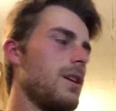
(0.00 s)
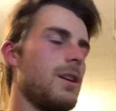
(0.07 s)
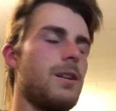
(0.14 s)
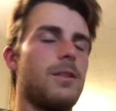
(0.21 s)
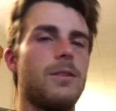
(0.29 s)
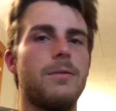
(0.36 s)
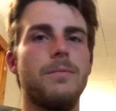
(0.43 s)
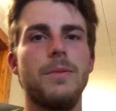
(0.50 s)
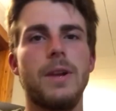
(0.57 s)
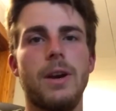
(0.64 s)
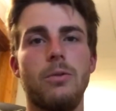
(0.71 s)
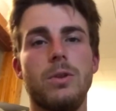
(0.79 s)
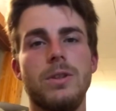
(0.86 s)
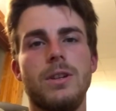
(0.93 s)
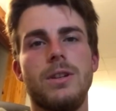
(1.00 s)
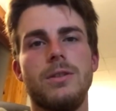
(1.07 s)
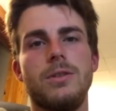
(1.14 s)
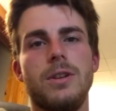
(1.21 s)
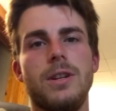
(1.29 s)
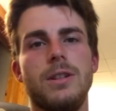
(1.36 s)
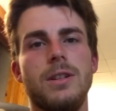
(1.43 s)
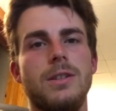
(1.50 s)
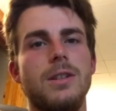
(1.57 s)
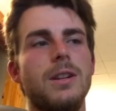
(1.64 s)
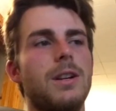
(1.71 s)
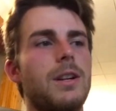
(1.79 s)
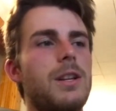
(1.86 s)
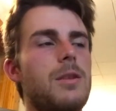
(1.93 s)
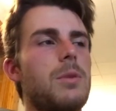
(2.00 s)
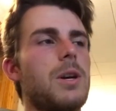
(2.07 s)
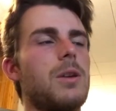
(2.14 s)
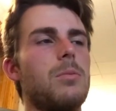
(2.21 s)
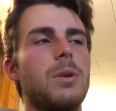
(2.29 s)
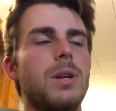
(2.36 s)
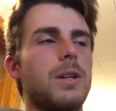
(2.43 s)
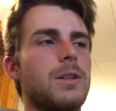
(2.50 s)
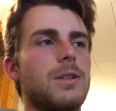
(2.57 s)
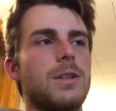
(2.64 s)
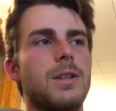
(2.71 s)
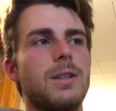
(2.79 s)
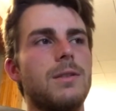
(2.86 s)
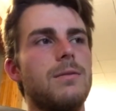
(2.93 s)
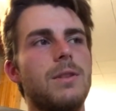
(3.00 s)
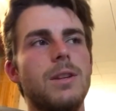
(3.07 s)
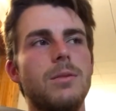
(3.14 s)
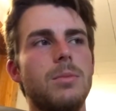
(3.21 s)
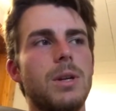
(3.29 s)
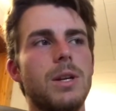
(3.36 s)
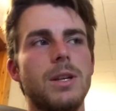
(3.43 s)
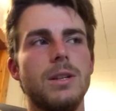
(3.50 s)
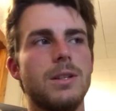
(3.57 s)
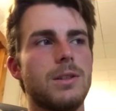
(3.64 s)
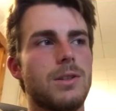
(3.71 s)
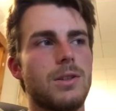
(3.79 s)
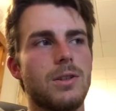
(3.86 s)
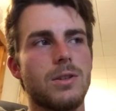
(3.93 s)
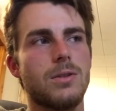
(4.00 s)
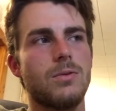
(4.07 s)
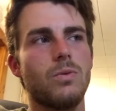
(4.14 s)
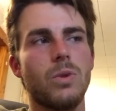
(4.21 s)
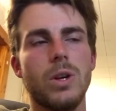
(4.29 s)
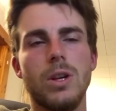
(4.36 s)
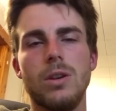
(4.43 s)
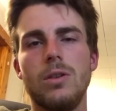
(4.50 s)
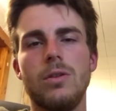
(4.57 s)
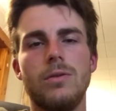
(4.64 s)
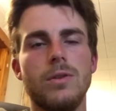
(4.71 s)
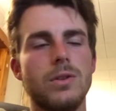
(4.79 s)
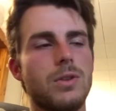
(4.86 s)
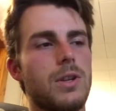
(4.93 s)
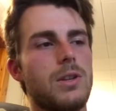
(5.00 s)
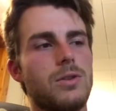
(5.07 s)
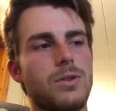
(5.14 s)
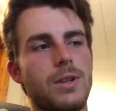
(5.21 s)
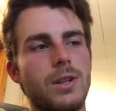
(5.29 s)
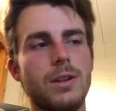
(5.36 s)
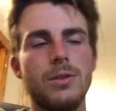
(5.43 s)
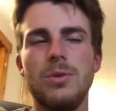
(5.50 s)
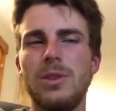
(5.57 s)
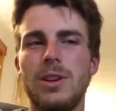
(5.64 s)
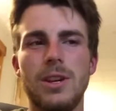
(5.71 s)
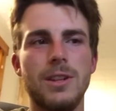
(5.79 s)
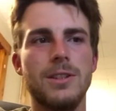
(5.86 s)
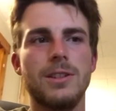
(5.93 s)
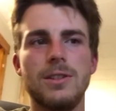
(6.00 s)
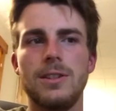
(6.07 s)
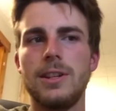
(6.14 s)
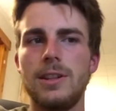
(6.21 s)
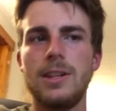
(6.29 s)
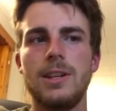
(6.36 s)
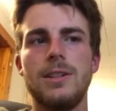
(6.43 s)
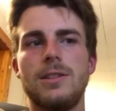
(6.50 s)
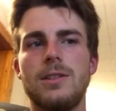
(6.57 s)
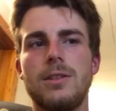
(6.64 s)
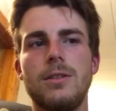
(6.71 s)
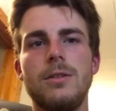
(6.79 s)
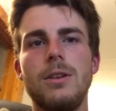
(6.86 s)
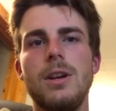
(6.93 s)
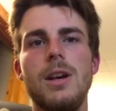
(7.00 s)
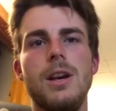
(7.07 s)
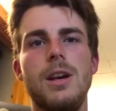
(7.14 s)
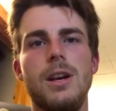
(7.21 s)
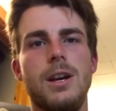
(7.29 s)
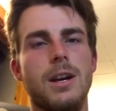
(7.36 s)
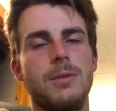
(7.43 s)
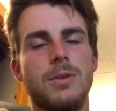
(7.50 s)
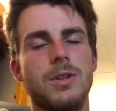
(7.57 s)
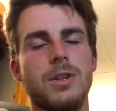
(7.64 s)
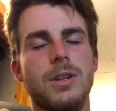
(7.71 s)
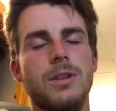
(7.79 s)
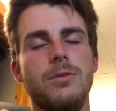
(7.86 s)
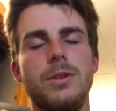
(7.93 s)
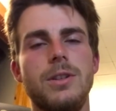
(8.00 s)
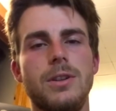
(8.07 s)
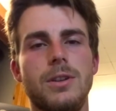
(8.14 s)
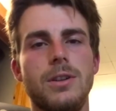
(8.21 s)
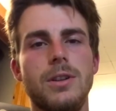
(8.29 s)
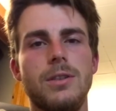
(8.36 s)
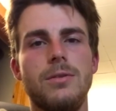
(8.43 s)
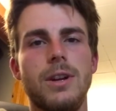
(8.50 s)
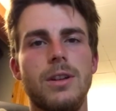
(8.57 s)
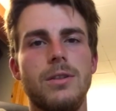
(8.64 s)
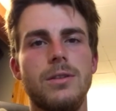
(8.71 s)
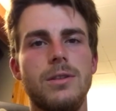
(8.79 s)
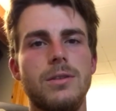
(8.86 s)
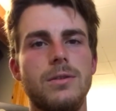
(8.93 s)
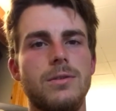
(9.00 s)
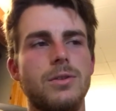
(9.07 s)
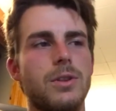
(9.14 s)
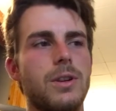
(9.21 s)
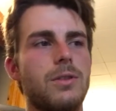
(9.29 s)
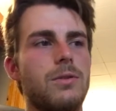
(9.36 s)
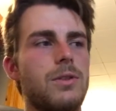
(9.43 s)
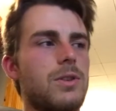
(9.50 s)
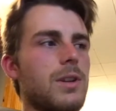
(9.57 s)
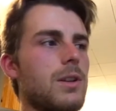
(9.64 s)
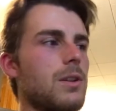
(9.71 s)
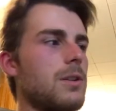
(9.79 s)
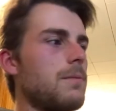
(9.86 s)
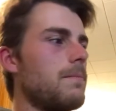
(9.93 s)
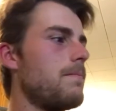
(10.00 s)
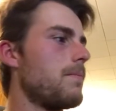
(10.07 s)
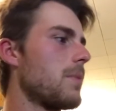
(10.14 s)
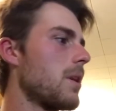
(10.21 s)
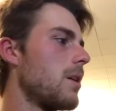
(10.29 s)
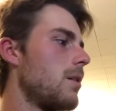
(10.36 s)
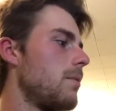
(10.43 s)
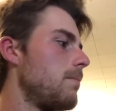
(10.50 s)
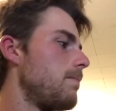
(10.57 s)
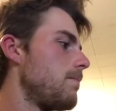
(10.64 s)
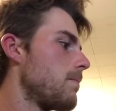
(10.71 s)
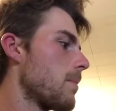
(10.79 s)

I don't know. I was going to try and list it on eBay, but I looked at eBay and it's just way oversaturated with cases like that. So I'm just going to return it rather than try and resell it. Um,